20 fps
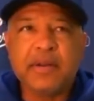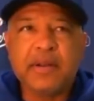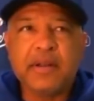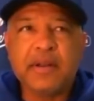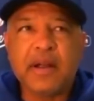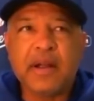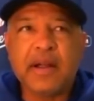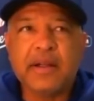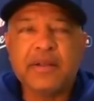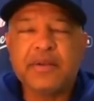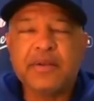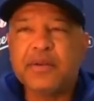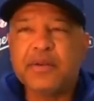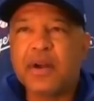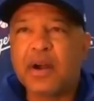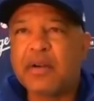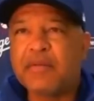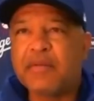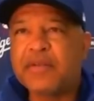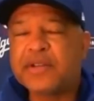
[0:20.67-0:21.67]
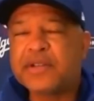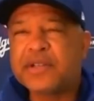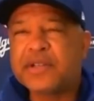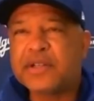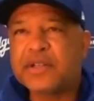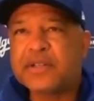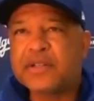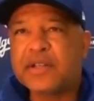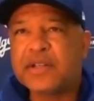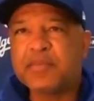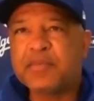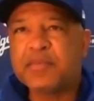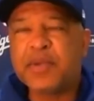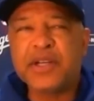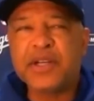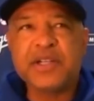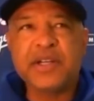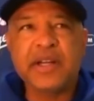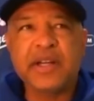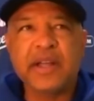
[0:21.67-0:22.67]
Yu Darvish is
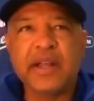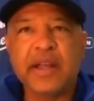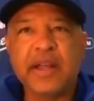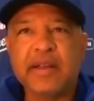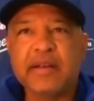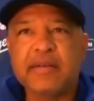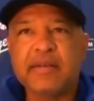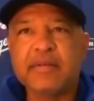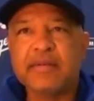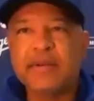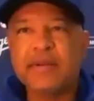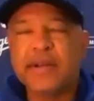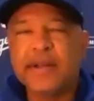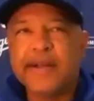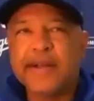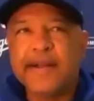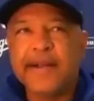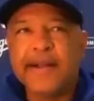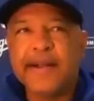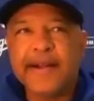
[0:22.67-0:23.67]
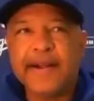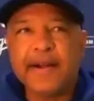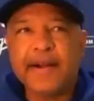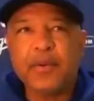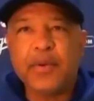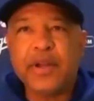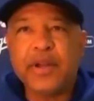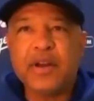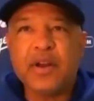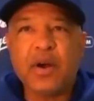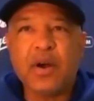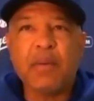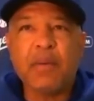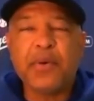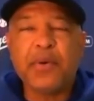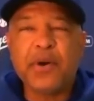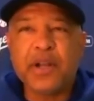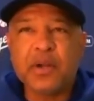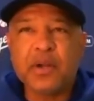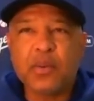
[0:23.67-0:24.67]
pitching, and we know
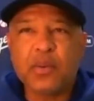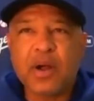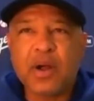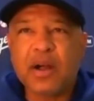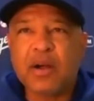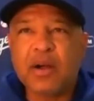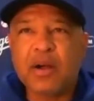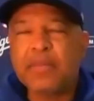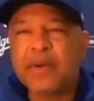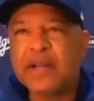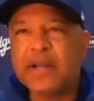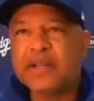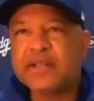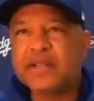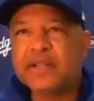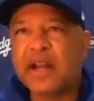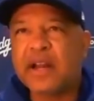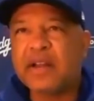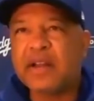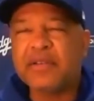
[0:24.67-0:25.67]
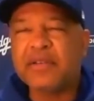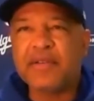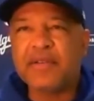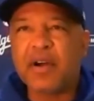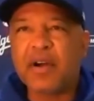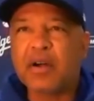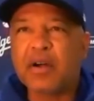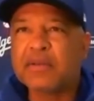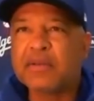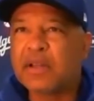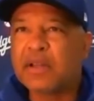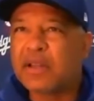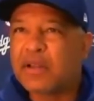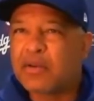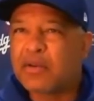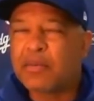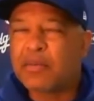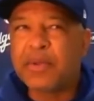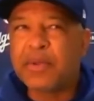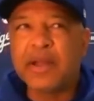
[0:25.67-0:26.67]
him pretty well, but he's kind of evolved a
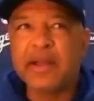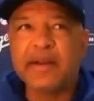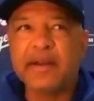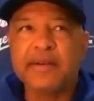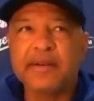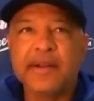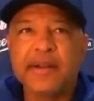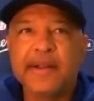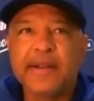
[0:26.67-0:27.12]
little bit